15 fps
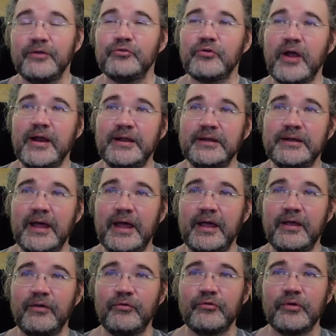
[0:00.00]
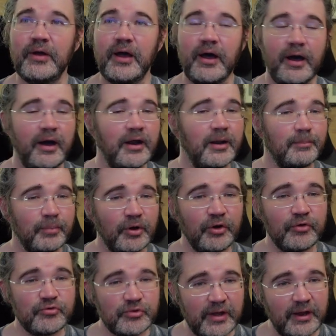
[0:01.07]
trading days on a
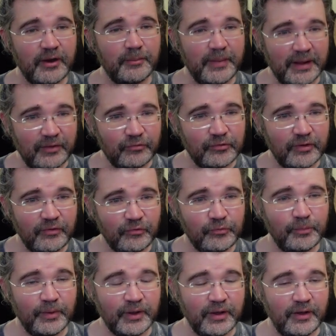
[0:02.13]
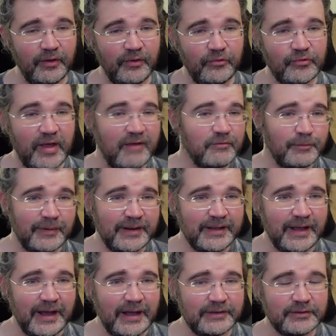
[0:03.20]
per share basis because everybody
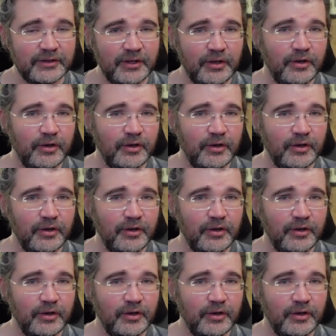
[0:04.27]
got